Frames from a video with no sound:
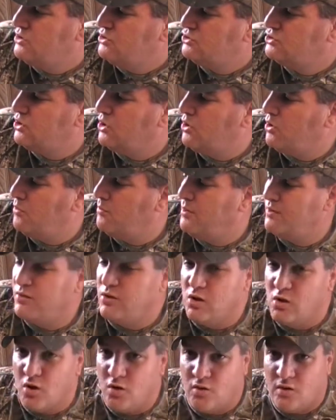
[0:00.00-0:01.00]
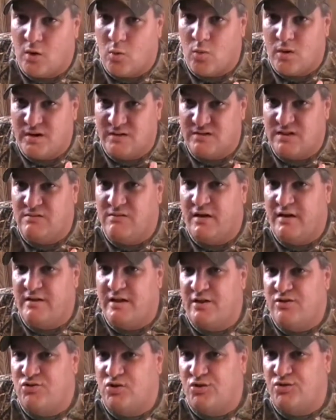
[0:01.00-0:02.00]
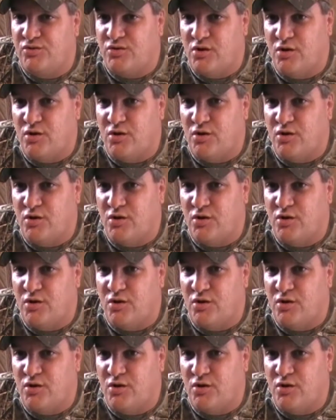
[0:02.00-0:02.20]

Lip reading: So, but the other, I want to see if I adjust